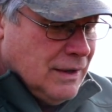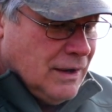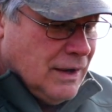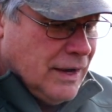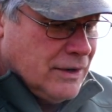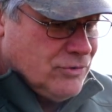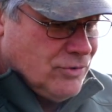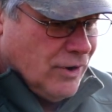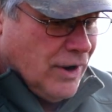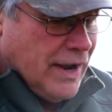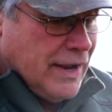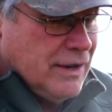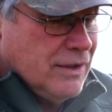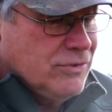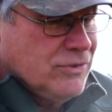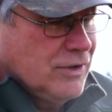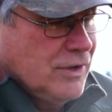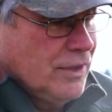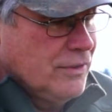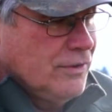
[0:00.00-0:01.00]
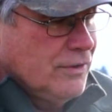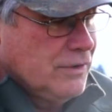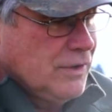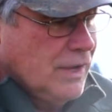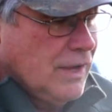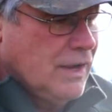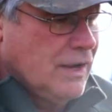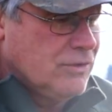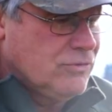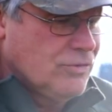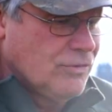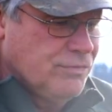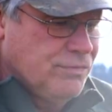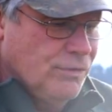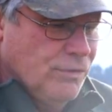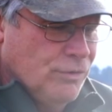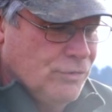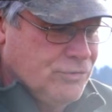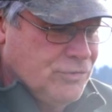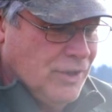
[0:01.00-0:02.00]
I tried it the other day. It's a
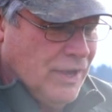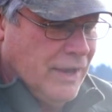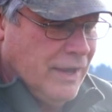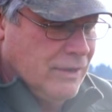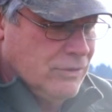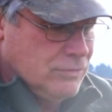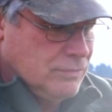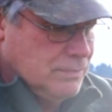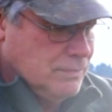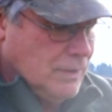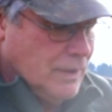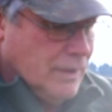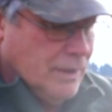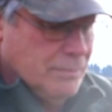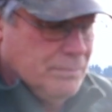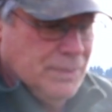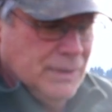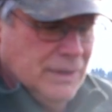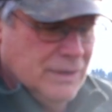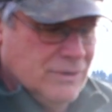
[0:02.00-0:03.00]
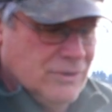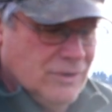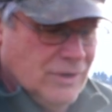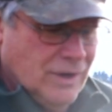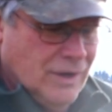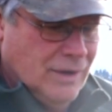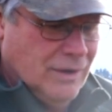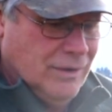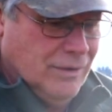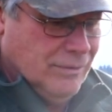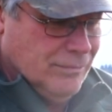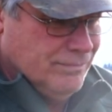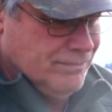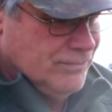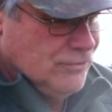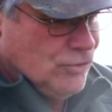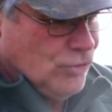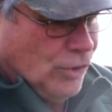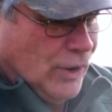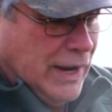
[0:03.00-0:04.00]
full-size pintail
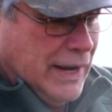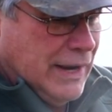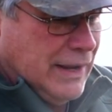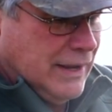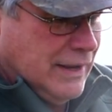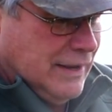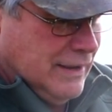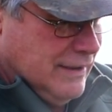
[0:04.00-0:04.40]
drake.